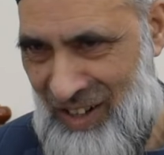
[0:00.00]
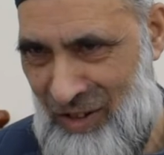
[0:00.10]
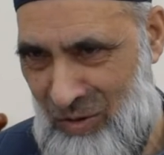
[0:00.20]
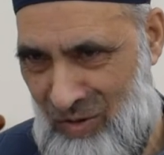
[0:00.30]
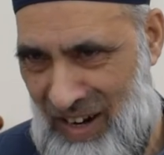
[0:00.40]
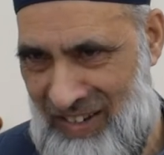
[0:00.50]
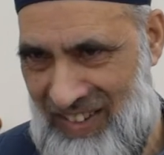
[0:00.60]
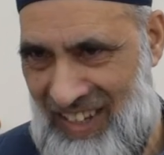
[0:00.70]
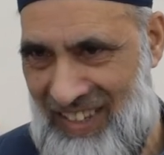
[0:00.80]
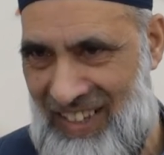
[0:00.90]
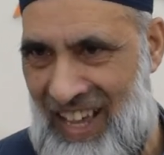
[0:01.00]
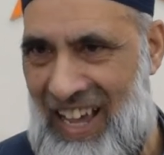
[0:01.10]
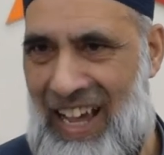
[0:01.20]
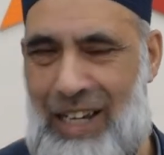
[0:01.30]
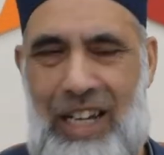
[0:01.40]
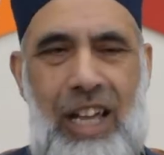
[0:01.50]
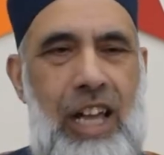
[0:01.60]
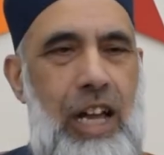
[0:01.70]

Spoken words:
you know, the Quran says. And